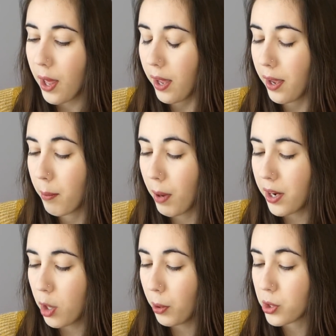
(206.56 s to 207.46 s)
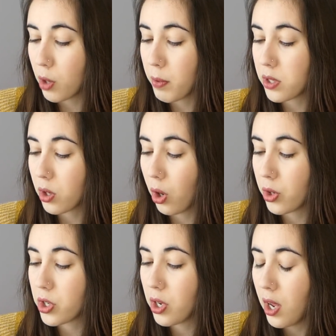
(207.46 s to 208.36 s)
And at the bottom, it's
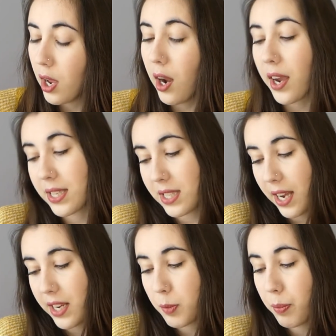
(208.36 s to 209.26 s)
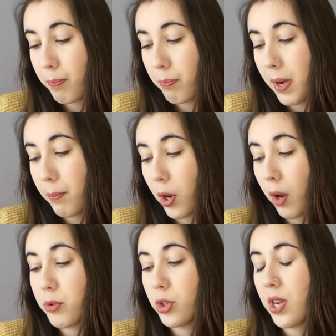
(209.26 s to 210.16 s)
got, like I say, it's been put
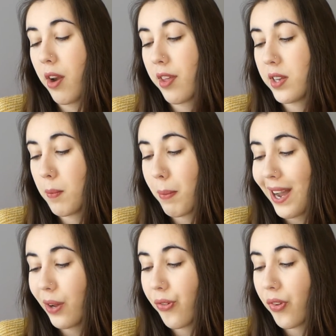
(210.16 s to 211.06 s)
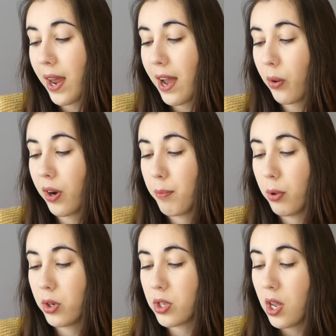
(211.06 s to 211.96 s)
up to £10,000 now, and I
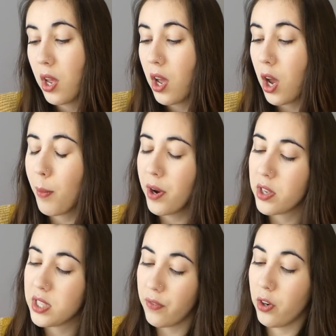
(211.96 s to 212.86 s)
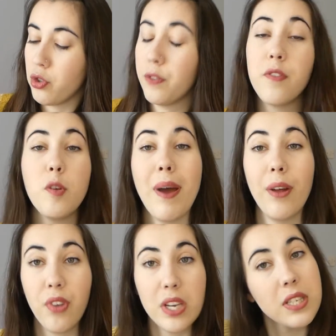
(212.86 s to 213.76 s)
put another
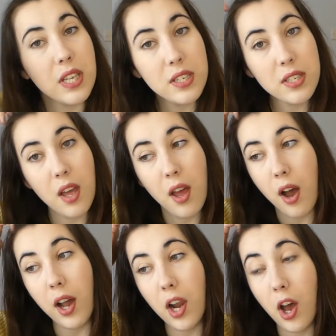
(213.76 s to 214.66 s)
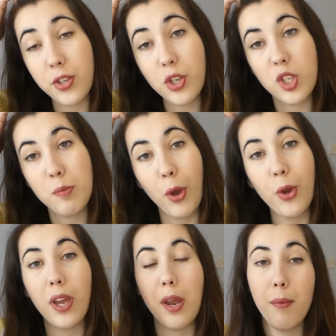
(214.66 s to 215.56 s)
£750 in since I last
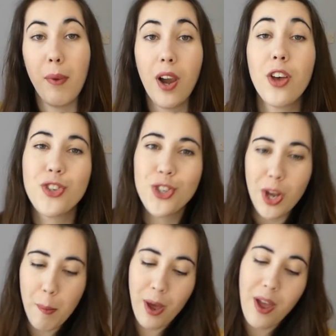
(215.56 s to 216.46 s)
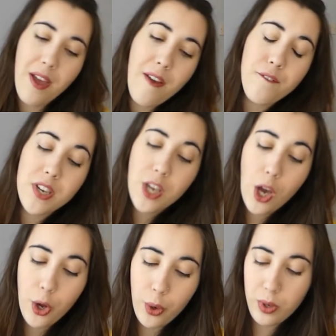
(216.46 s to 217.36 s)
spoke in my last Chip
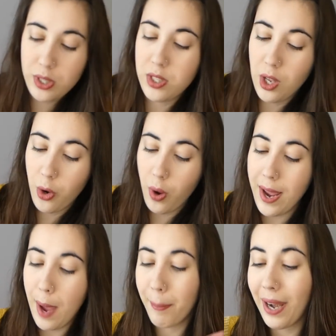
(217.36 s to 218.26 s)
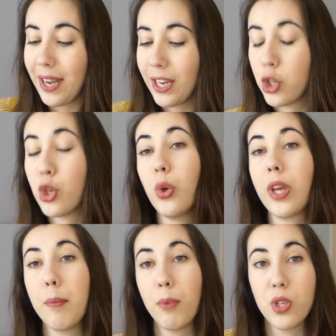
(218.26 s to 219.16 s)
video, so I am planning to
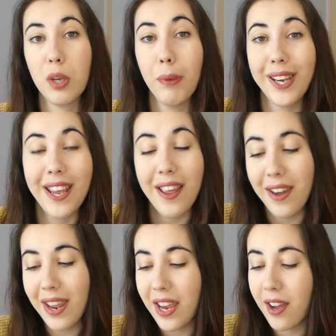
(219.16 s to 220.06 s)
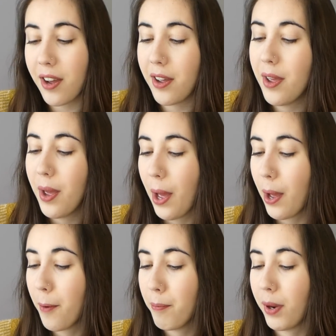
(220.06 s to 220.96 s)
keep putting money in here,
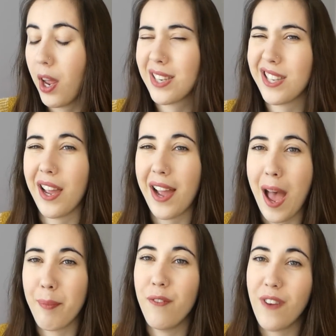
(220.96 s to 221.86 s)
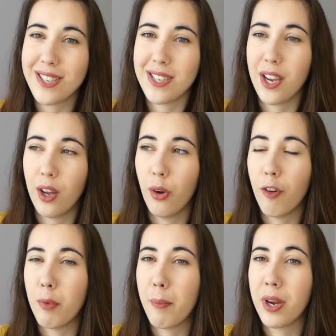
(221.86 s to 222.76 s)
but like I say, I am investing a lot
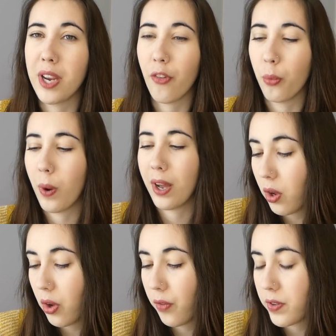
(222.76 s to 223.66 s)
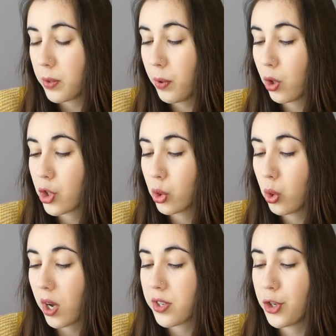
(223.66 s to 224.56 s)
of my money as well. Obviously we've got
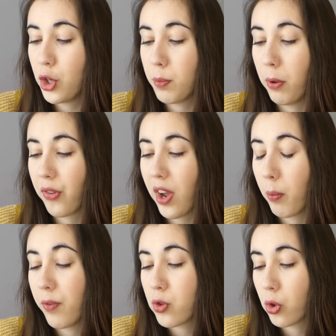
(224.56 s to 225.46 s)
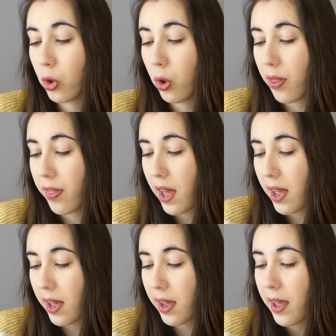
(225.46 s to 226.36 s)
shortcuts to deposit and withdrawal
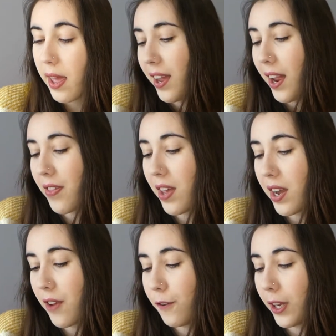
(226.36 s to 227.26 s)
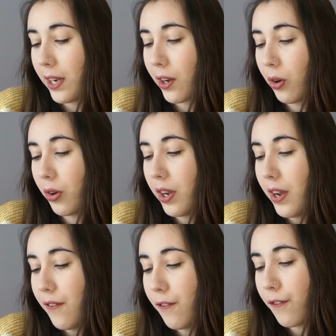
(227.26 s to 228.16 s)
there, and then if you click on
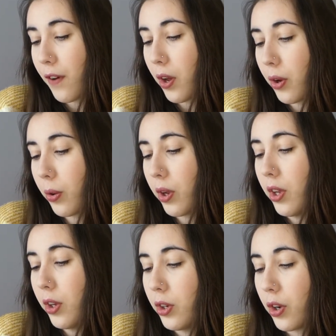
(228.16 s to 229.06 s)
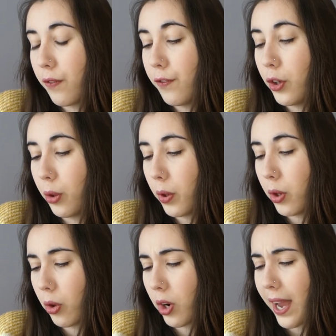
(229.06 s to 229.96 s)
info you can view
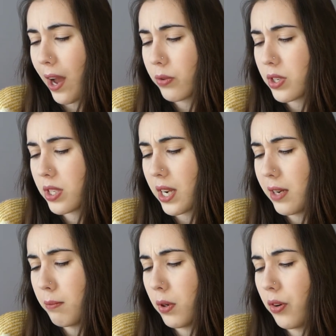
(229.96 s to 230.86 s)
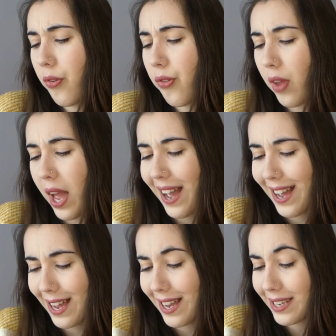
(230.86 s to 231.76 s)
your account statements
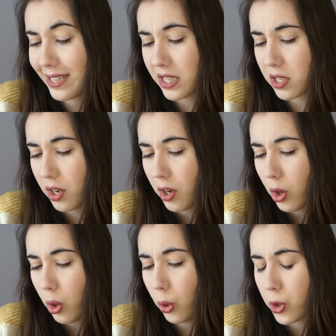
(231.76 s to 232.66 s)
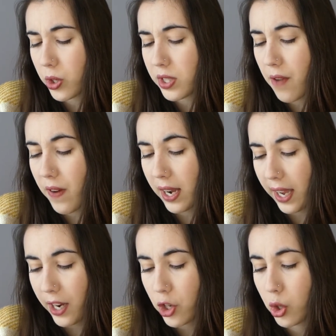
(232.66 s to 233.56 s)
and autosave
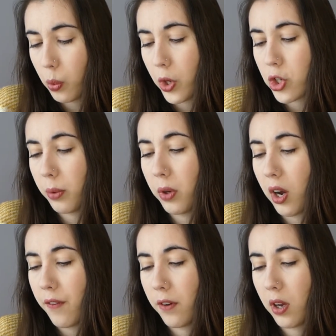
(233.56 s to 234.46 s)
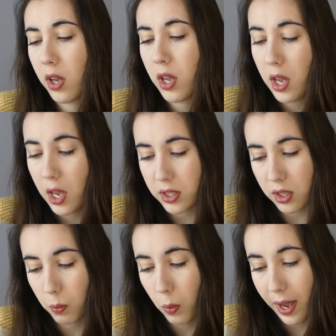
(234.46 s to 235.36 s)
allocation, which I will cover
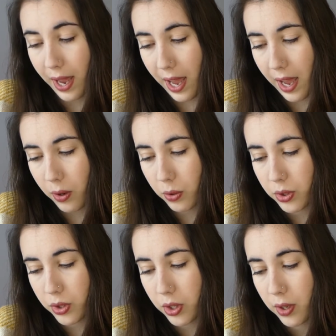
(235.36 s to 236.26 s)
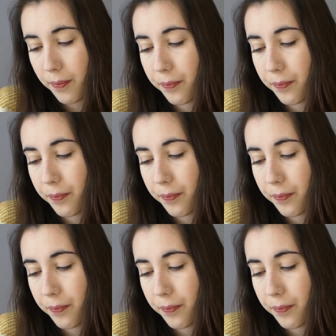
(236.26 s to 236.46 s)
somewhere else.